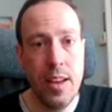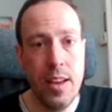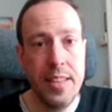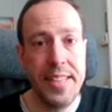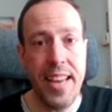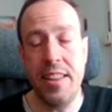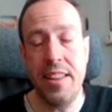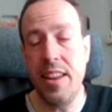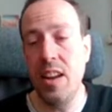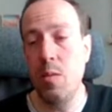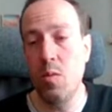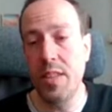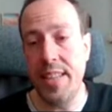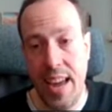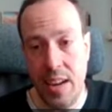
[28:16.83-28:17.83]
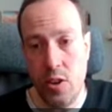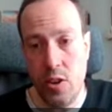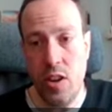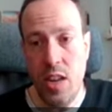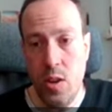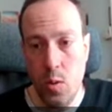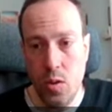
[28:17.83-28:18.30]
said it was
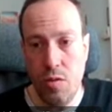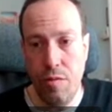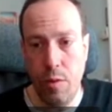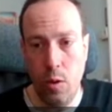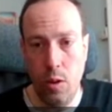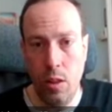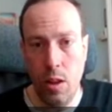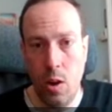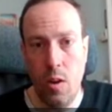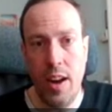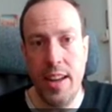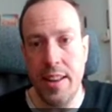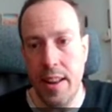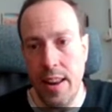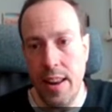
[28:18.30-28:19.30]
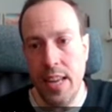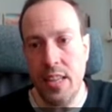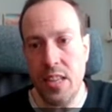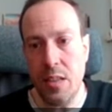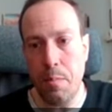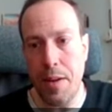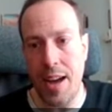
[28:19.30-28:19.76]
actually useful, or at
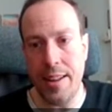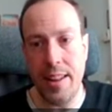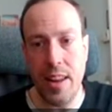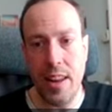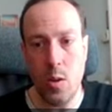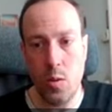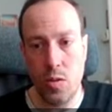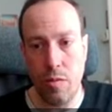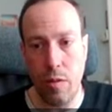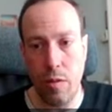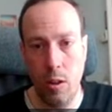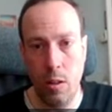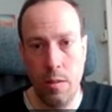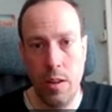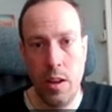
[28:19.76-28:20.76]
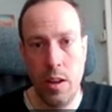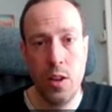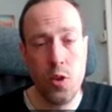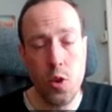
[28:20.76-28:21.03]
least partly useful,